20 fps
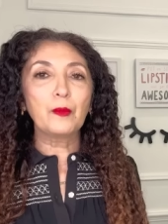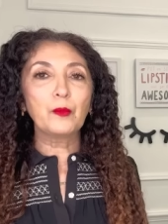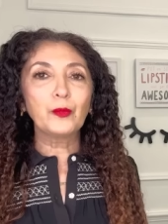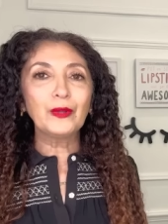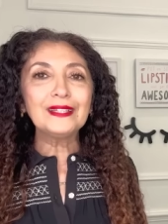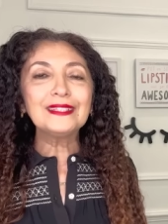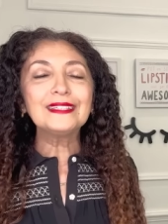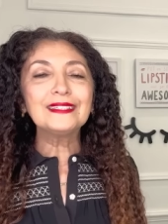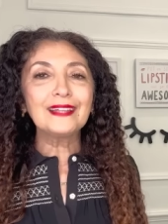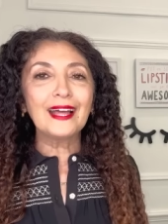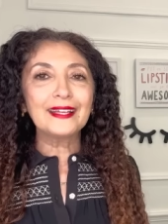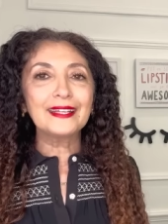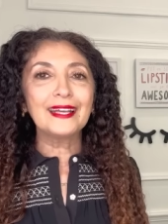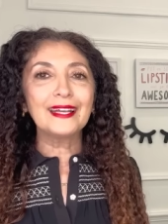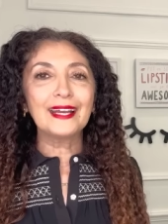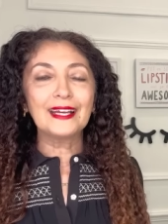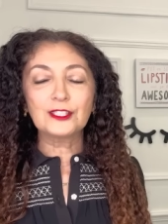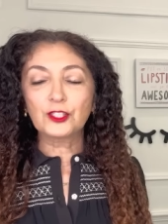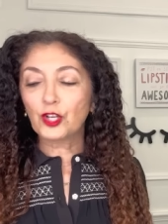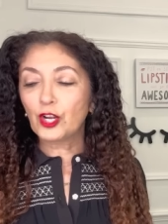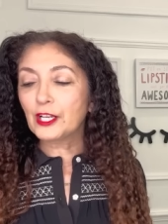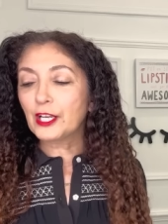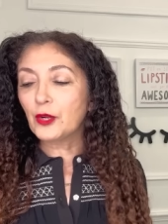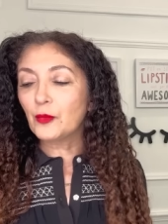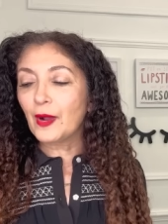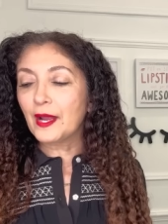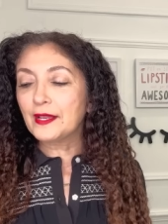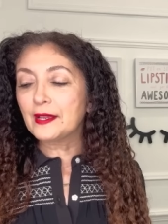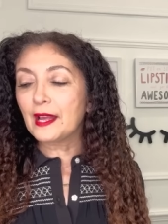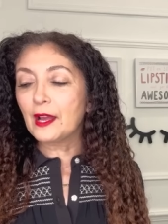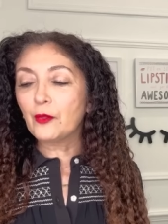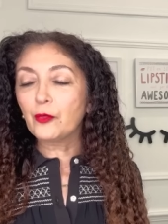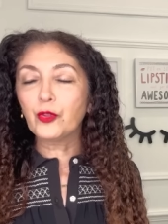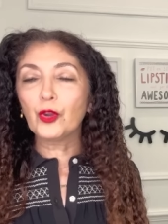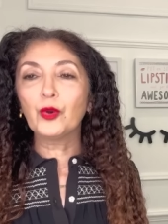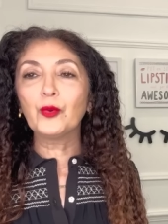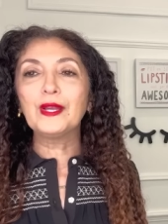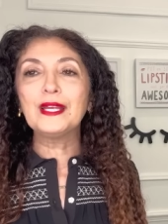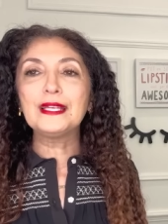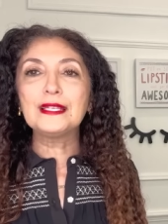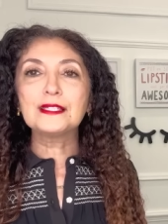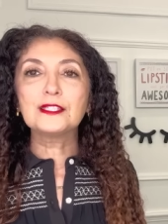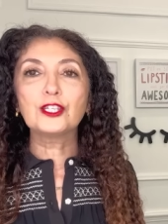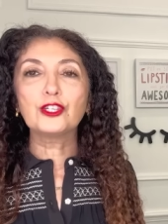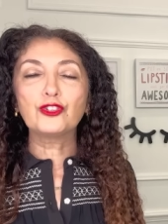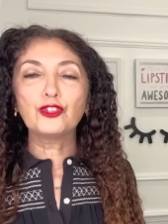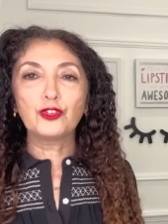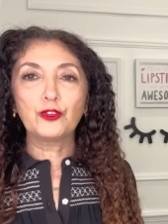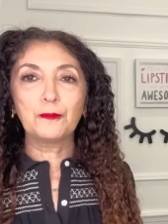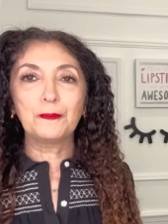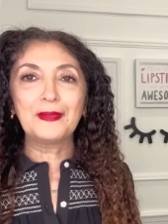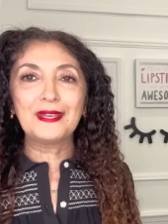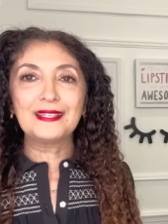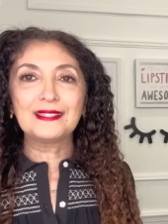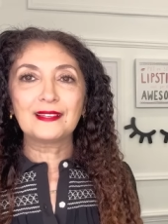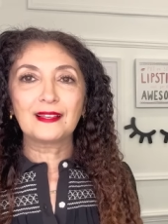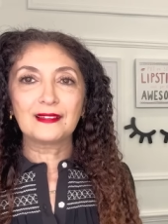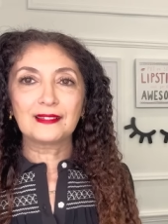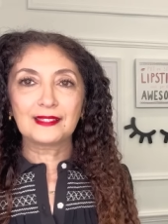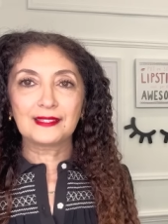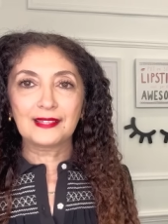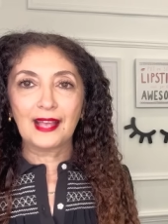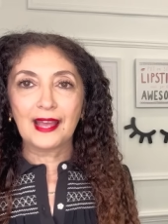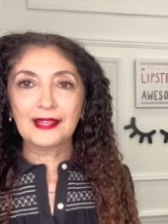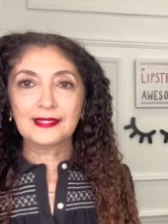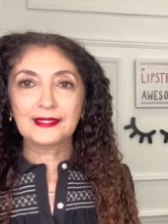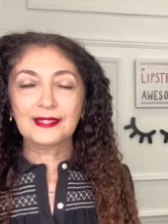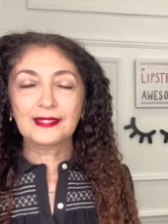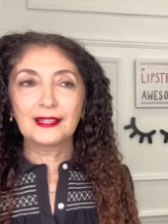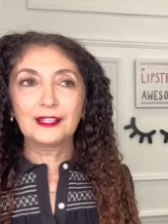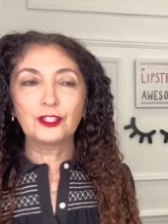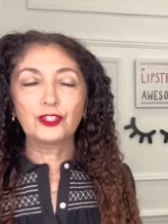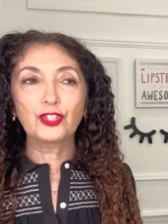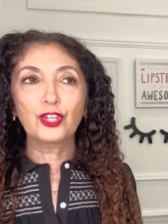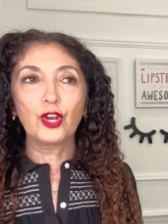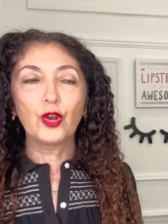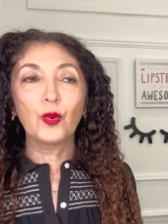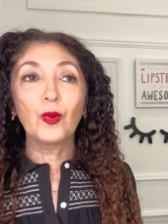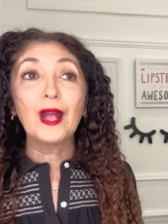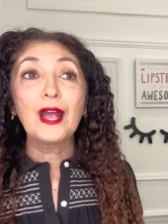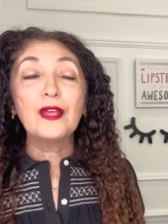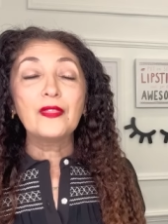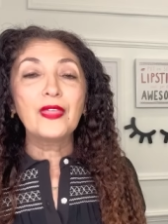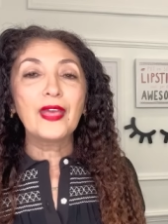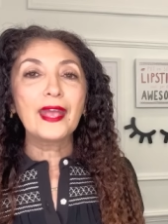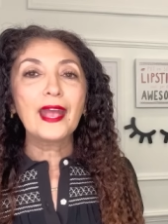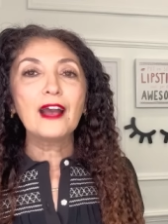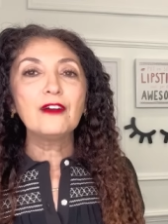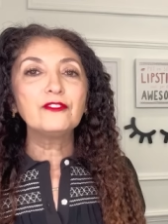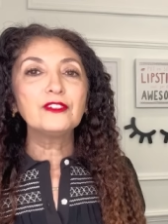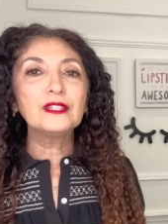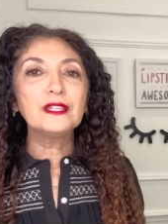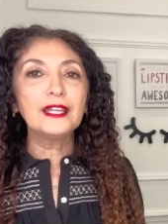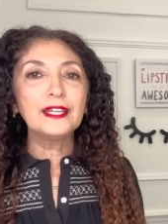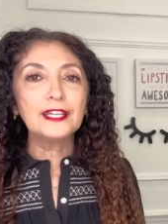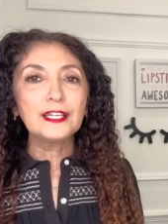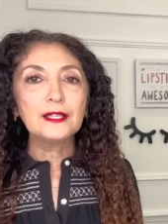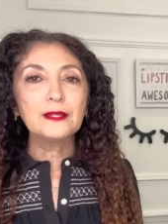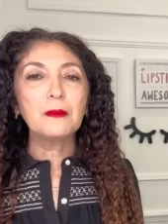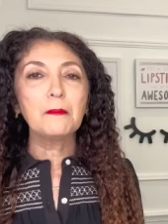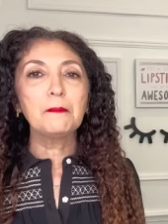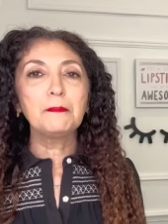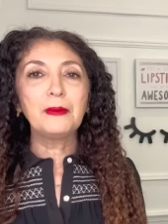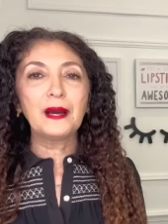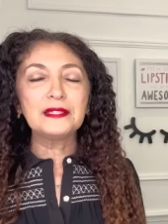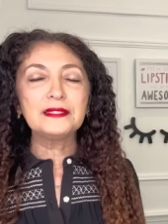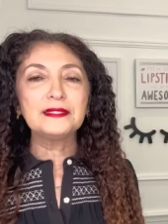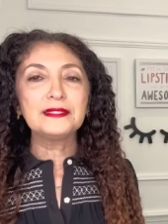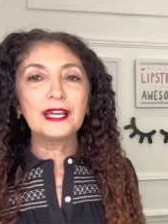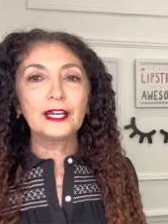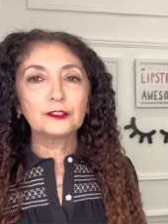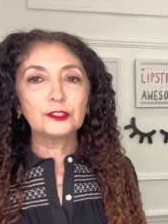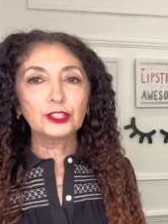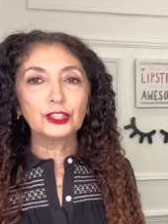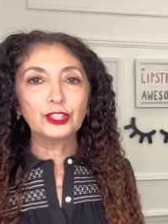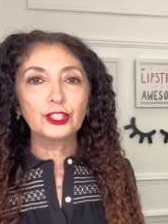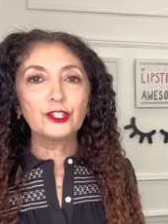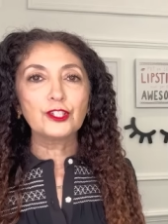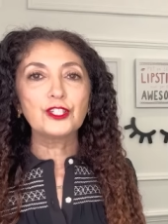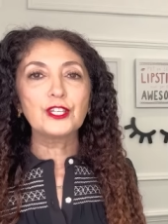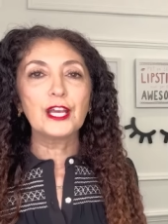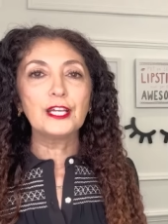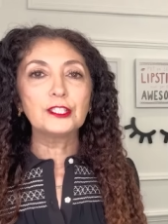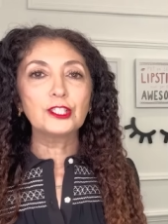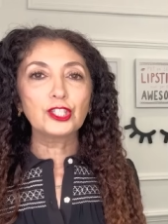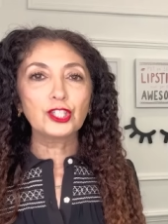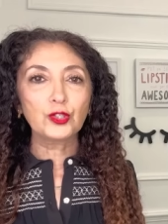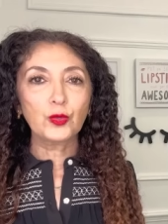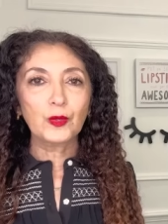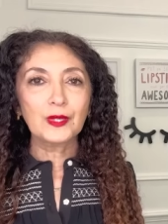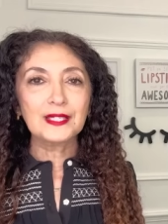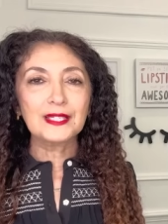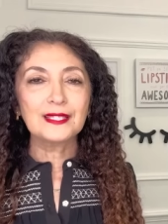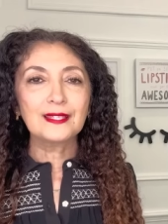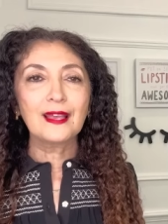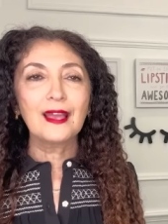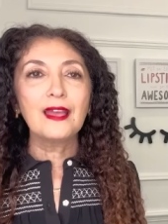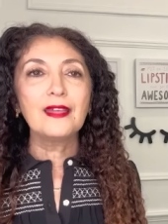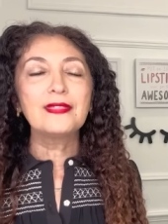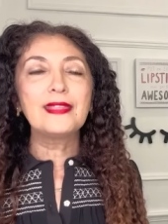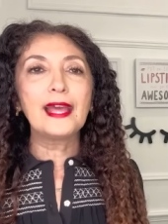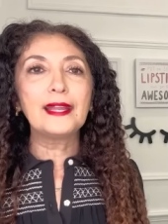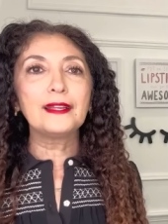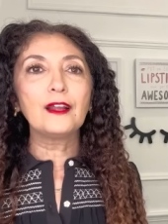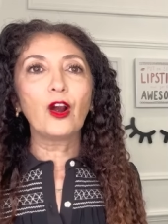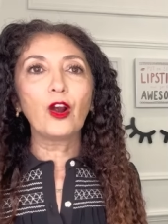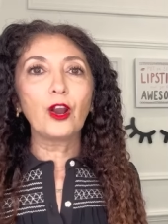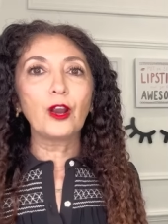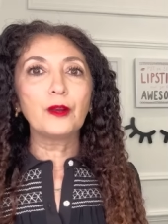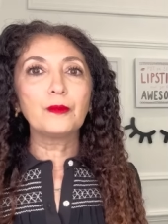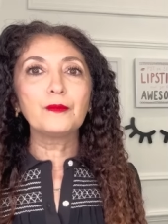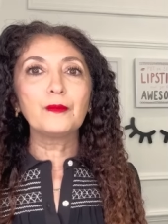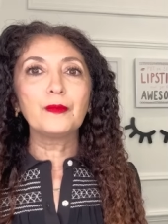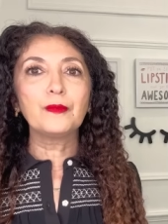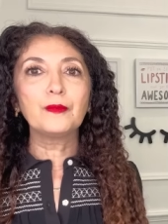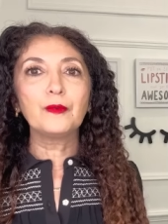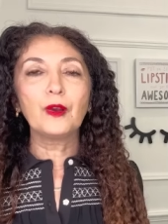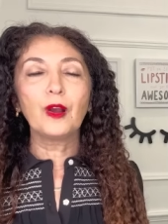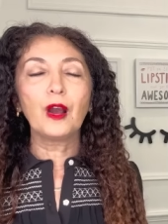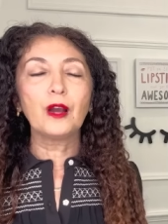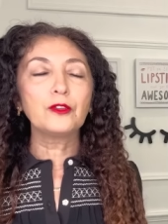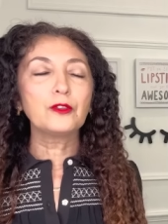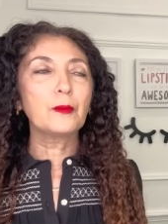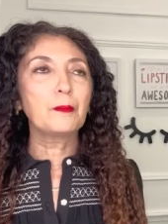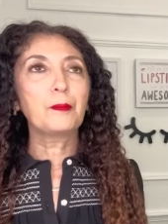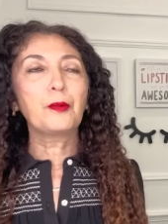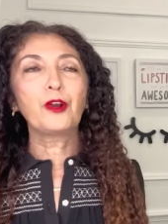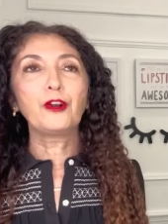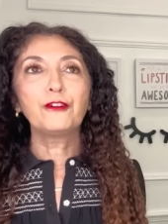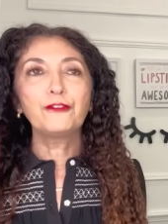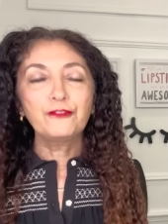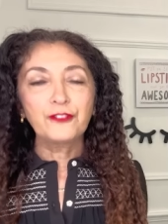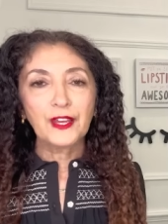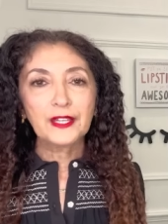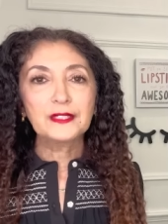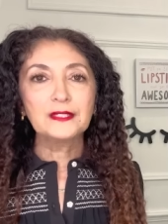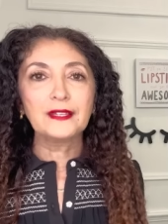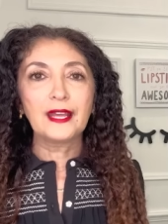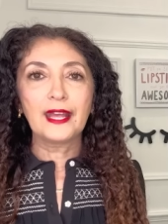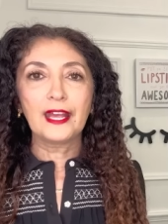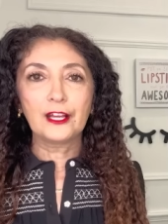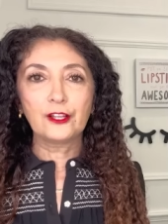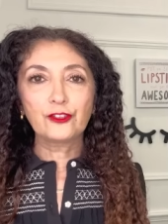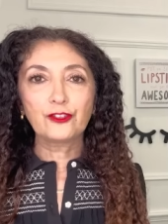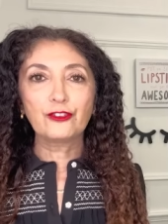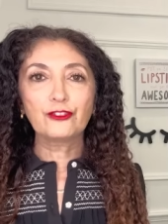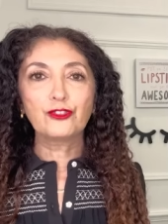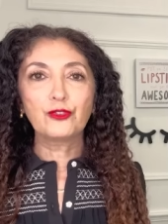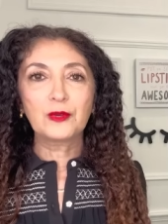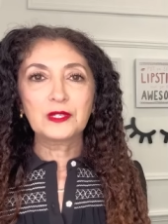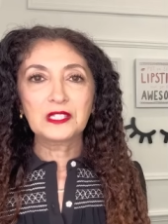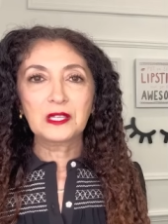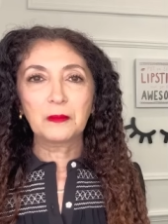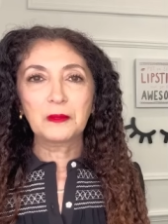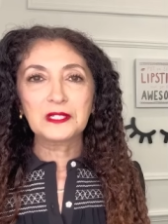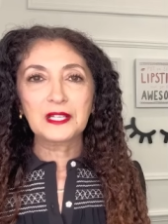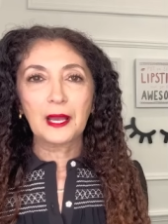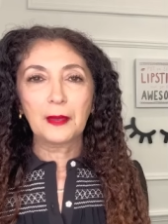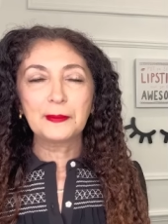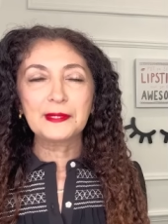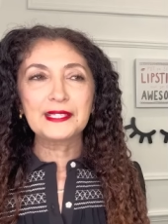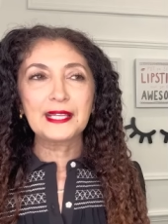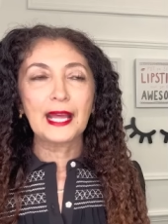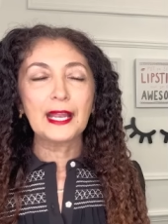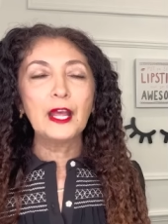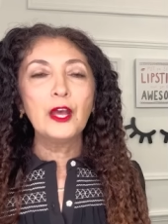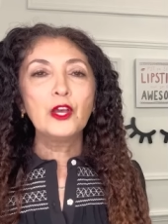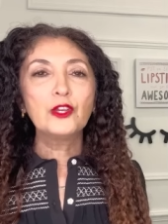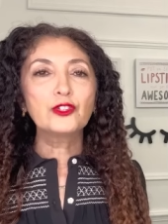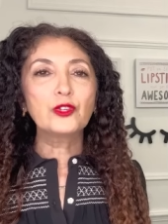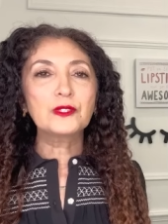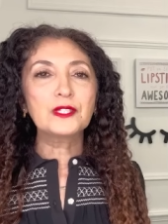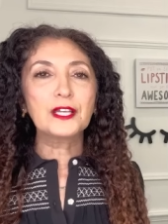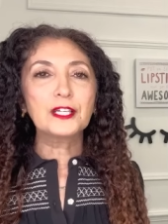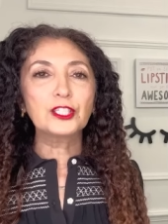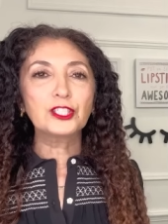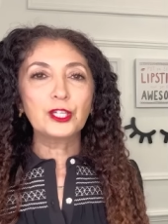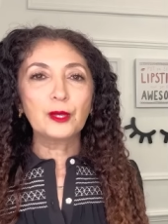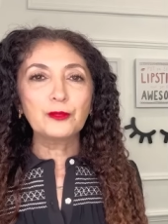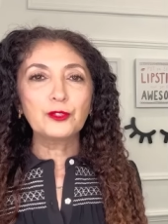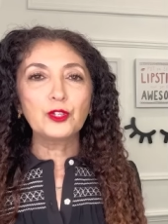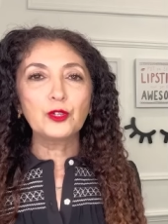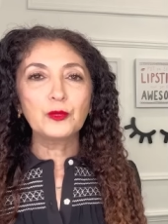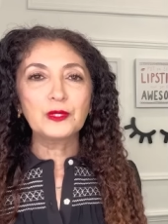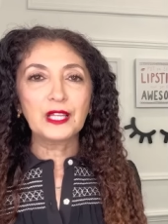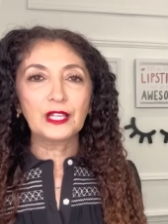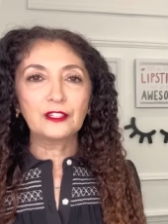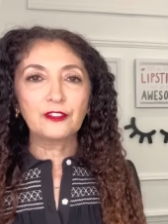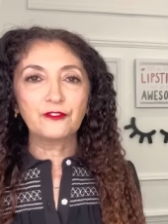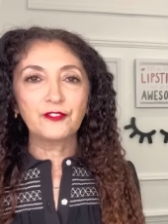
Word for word: I'm really liking at Target right now, though, is the two piece sets. So they have linen button down shirts and shorts that are the perfect answer to a summertime set. So it's like a jumpsuit without the